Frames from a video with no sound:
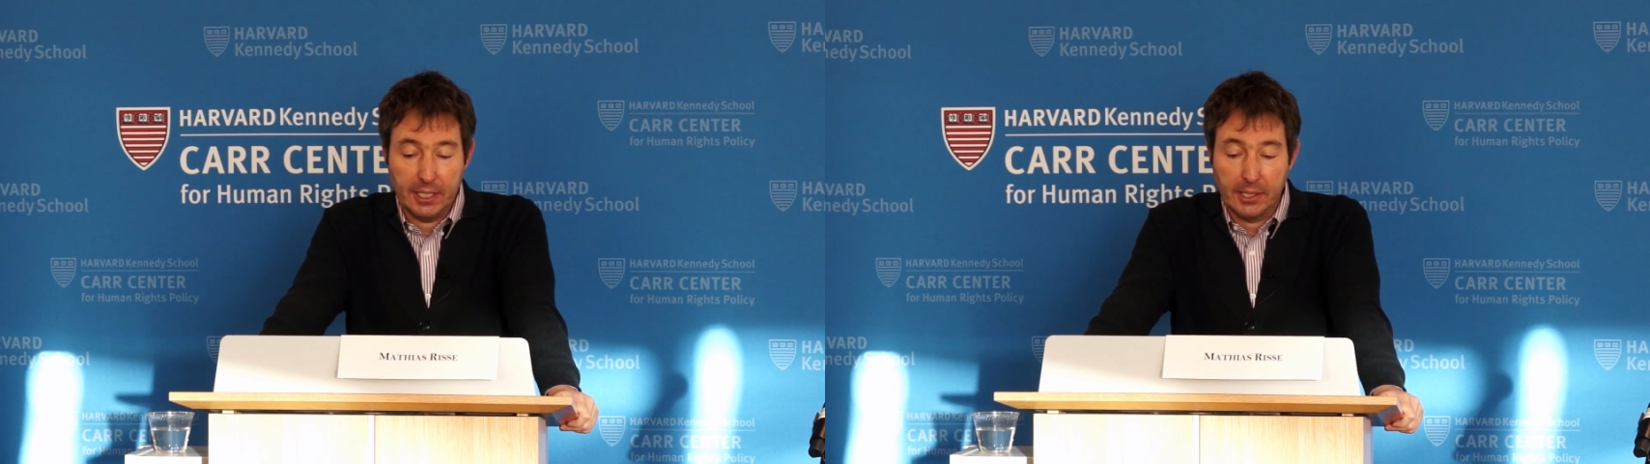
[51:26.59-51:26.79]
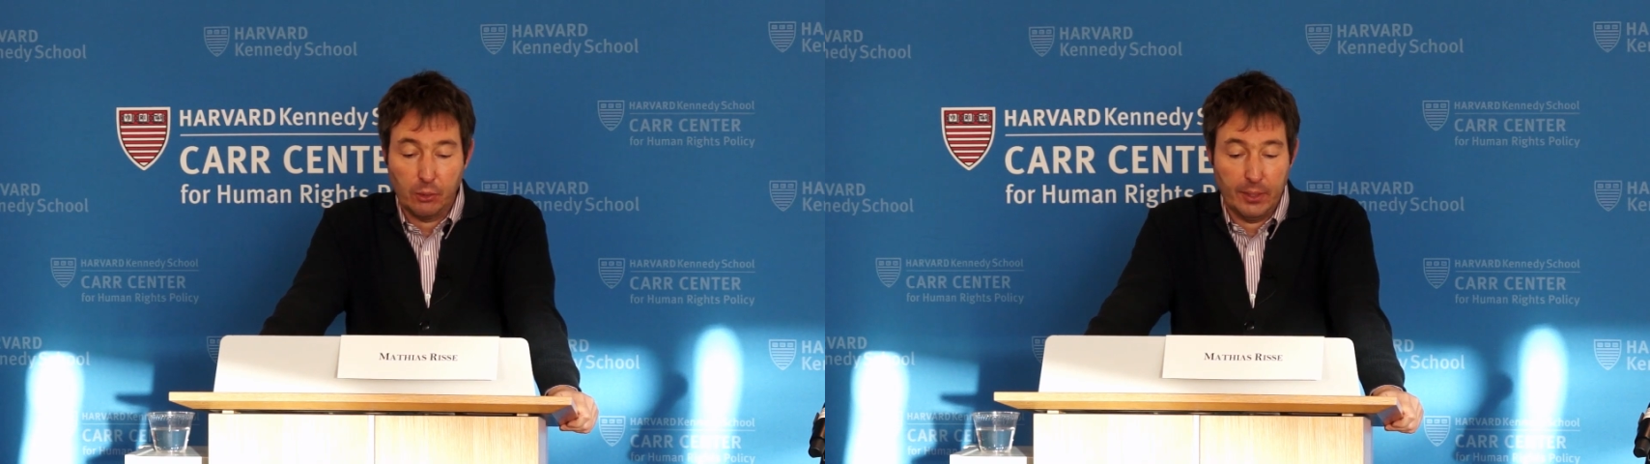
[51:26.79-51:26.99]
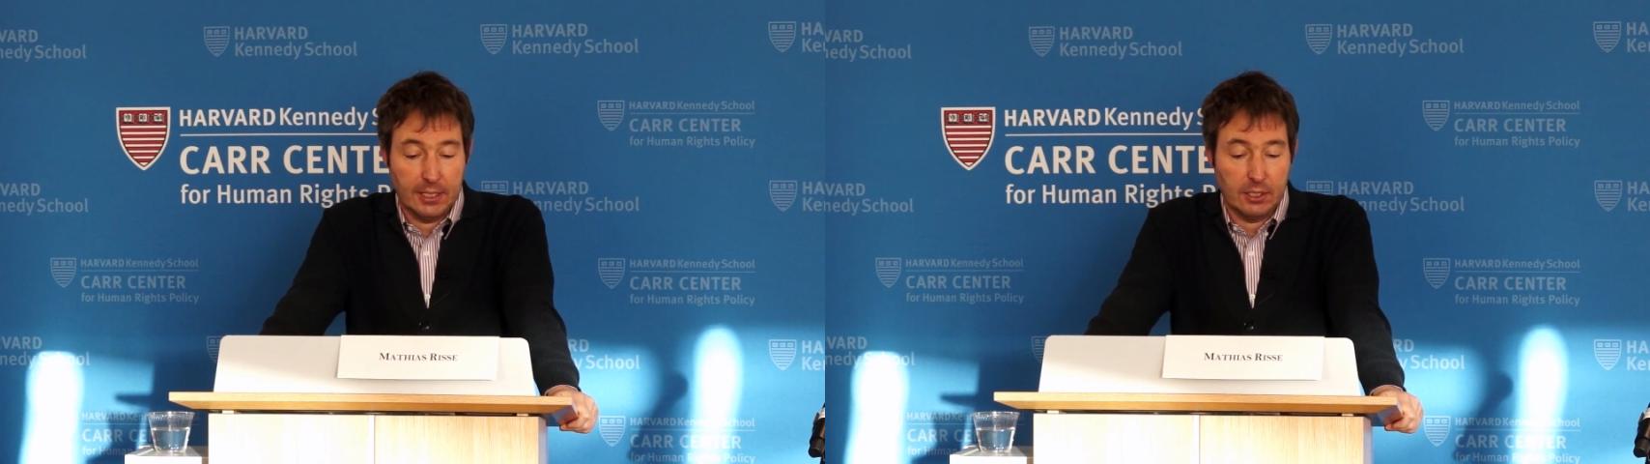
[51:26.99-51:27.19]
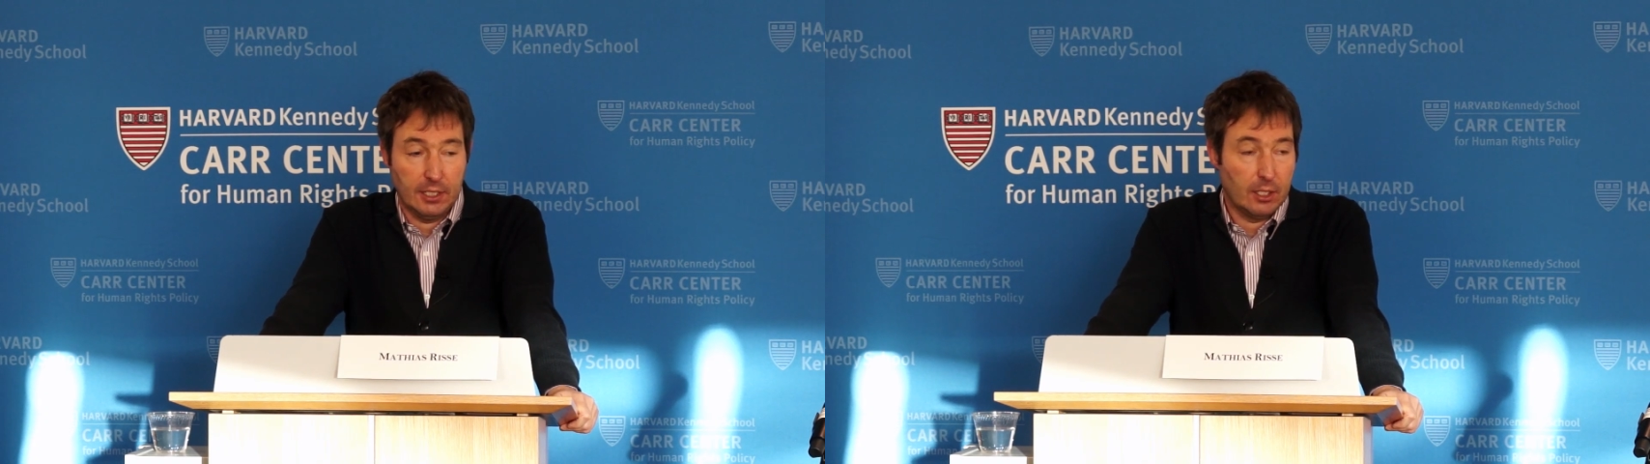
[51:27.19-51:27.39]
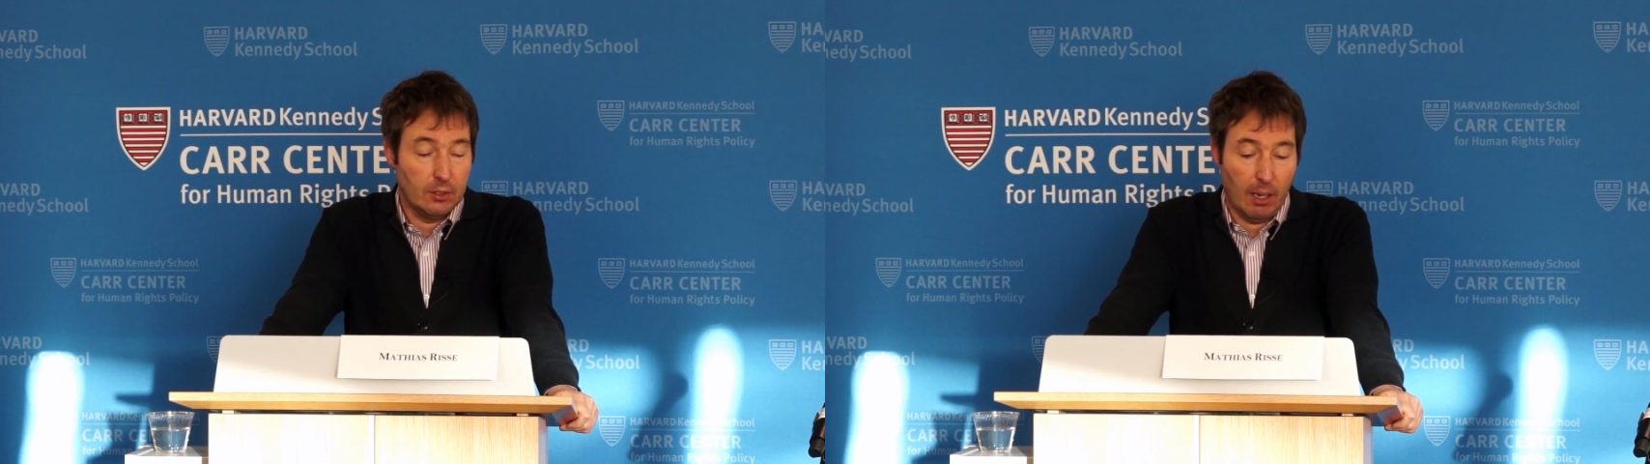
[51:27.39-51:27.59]
increase
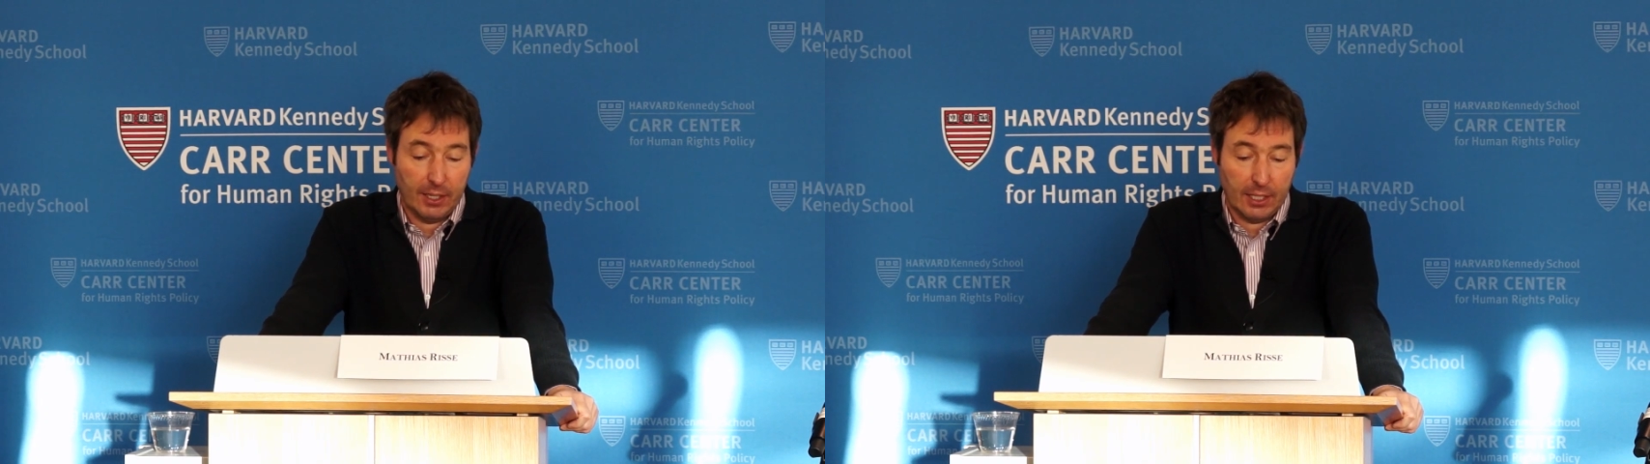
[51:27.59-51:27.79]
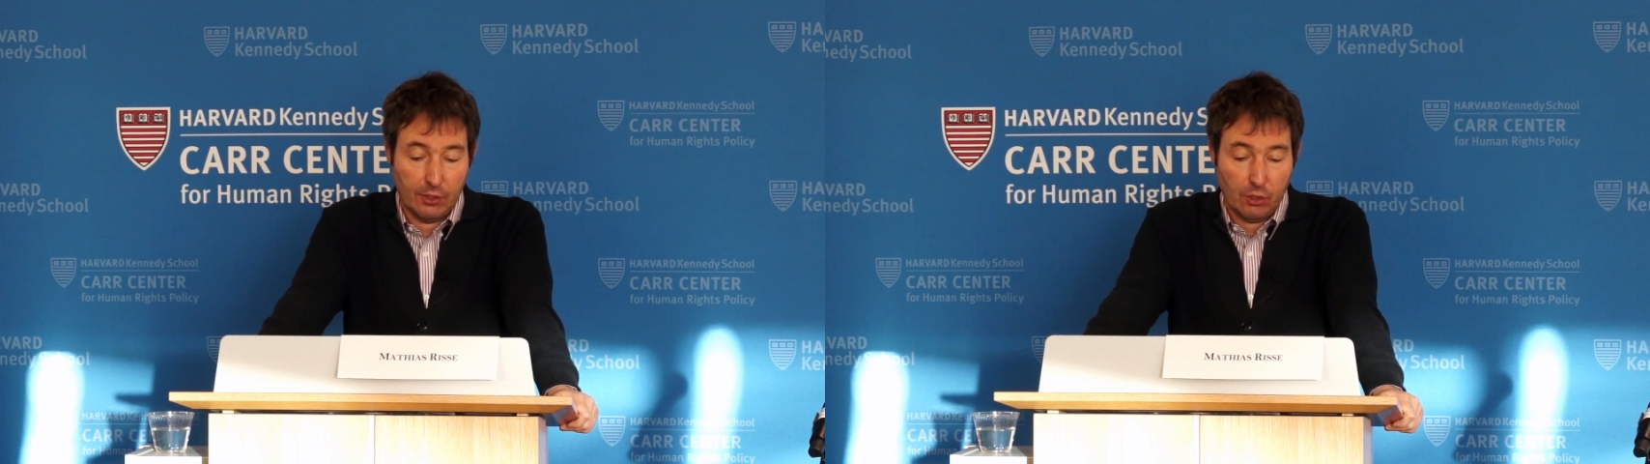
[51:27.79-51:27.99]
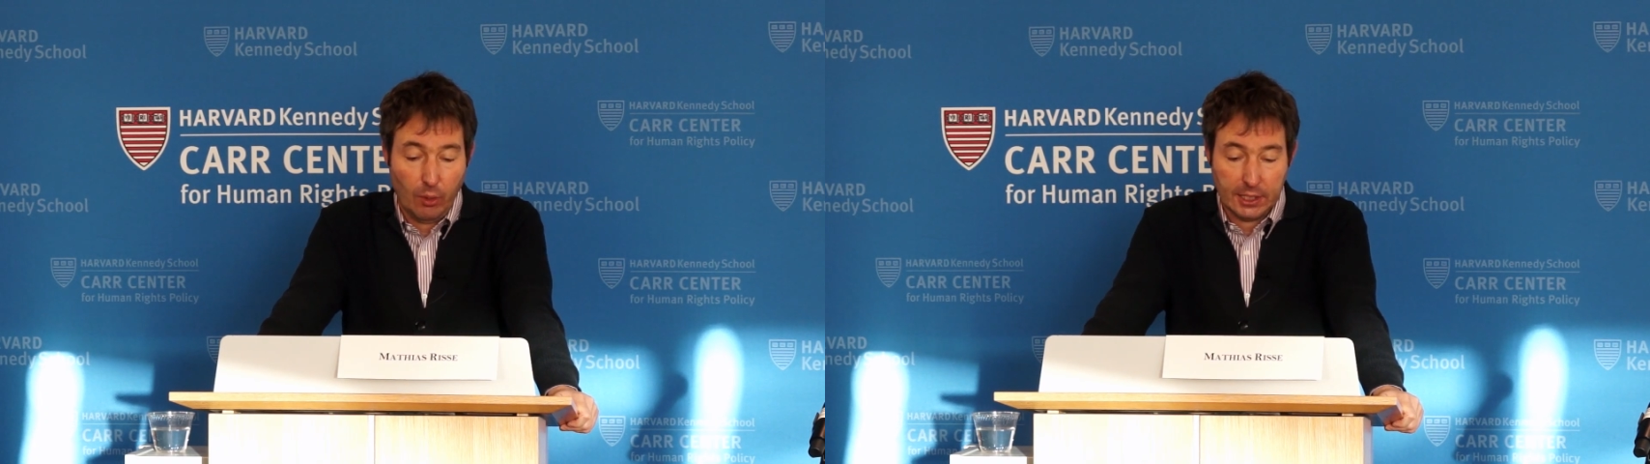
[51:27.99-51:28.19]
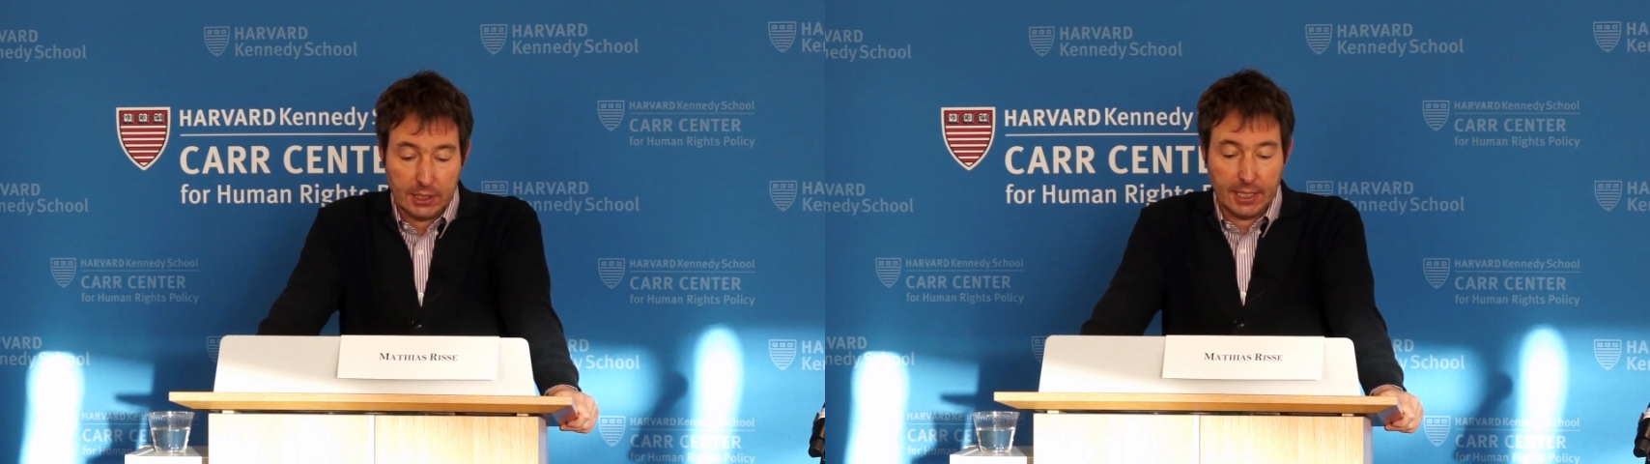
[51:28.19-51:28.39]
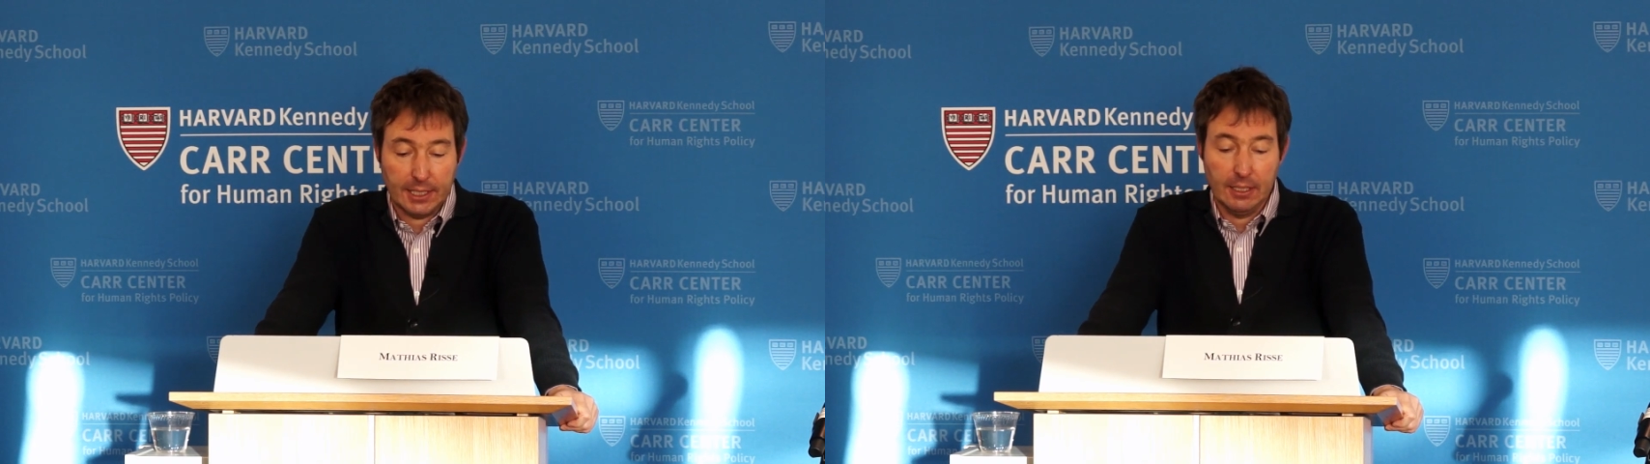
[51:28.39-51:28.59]
in economic
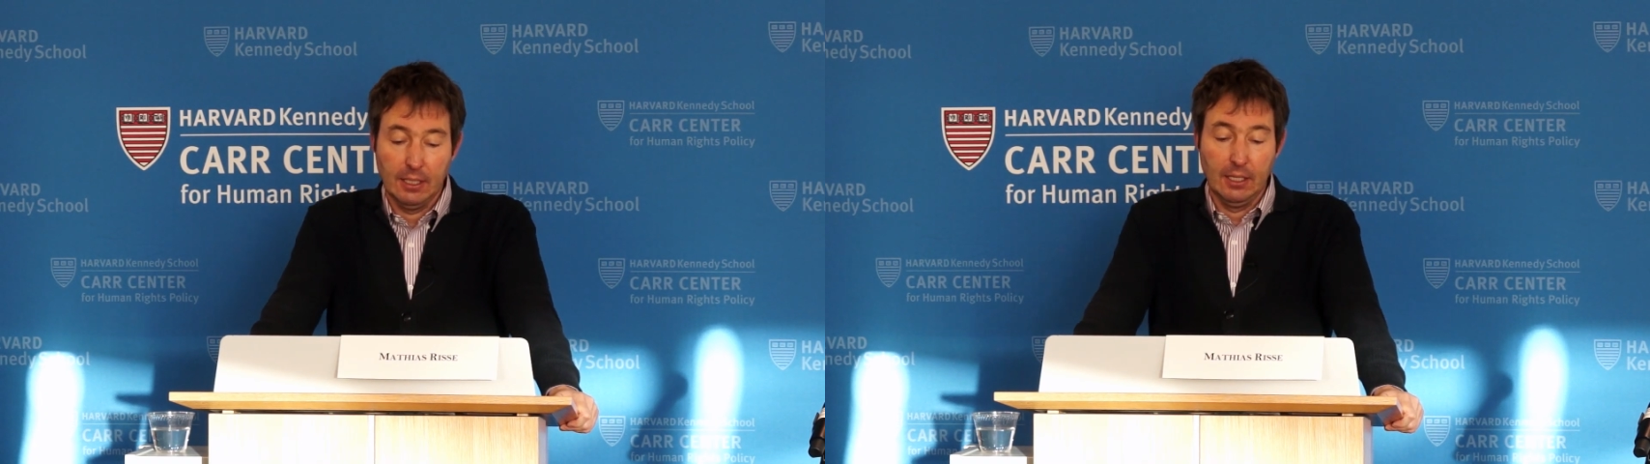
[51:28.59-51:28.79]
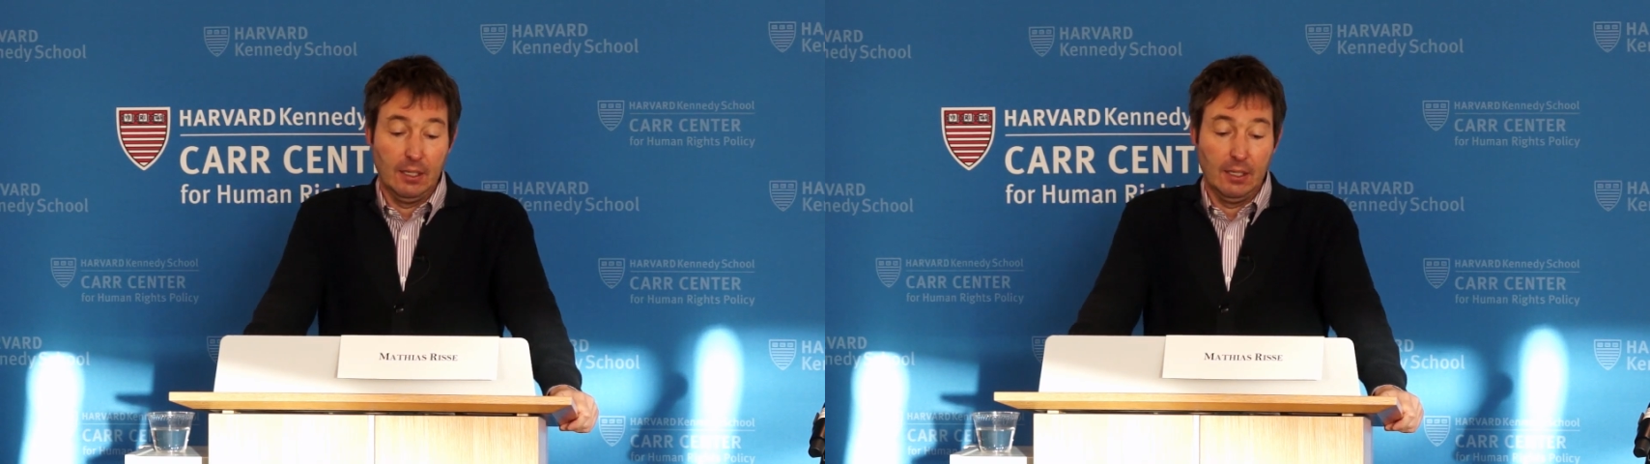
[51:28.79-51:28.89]
inequality.